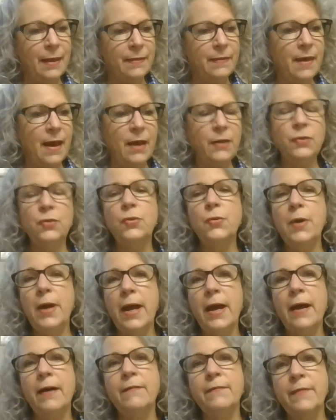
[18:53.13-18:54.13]
that you
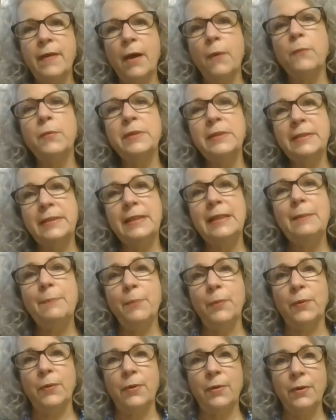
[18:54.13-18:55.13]
have that would
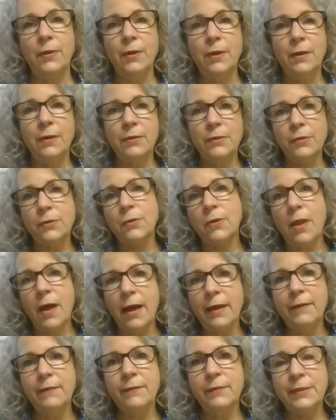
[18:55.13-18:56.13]
deepen your
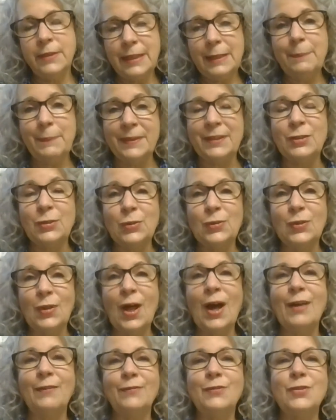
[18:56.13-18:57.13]

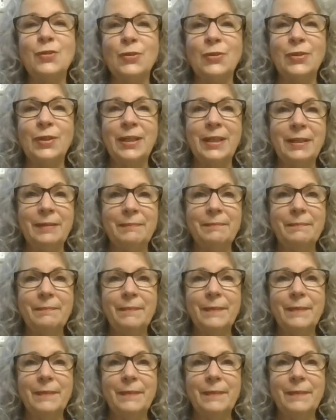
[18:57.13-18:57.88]
life journey?